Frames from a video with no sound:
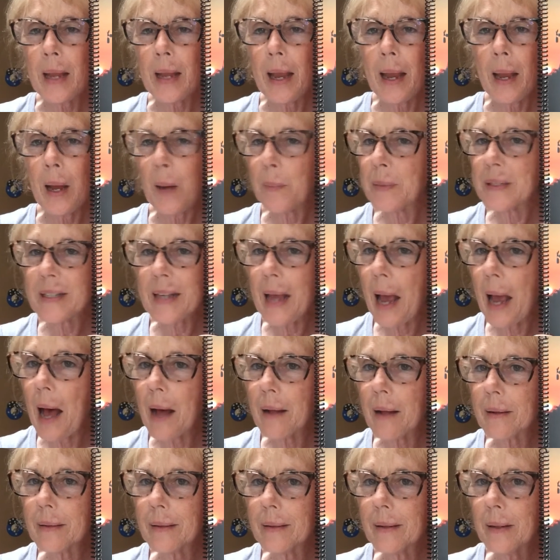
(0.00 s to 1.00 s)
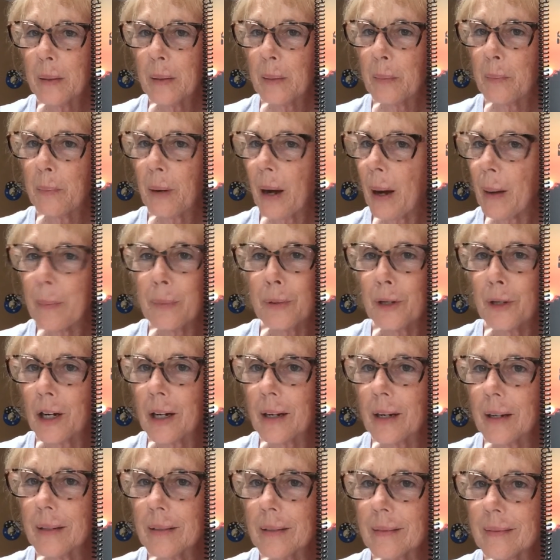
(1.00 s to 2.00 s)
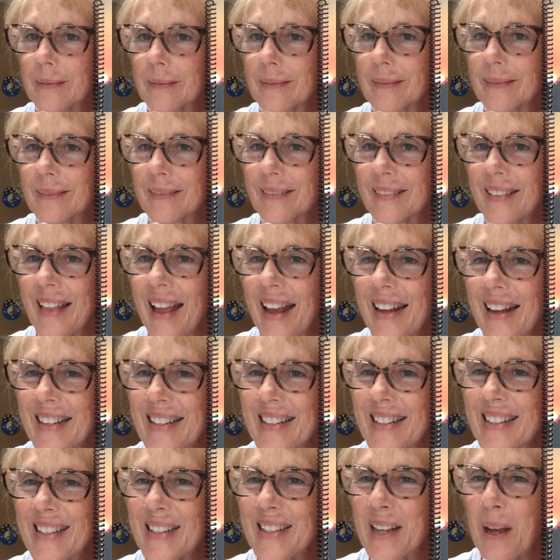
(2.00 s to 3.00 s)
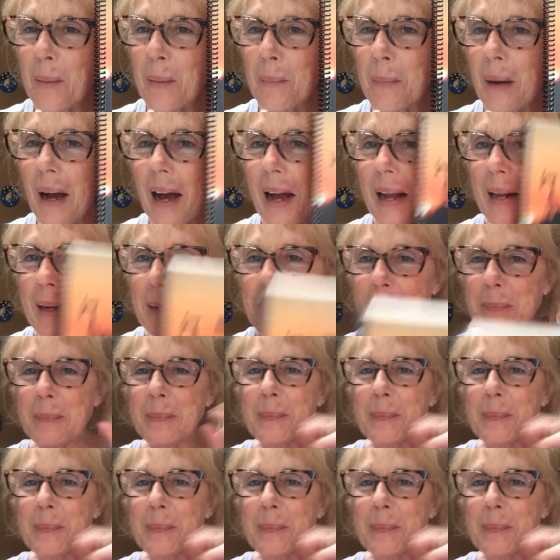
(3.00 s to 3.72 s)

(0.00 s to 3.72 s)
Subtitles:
help us out. Buy a book. Thanks. Bye.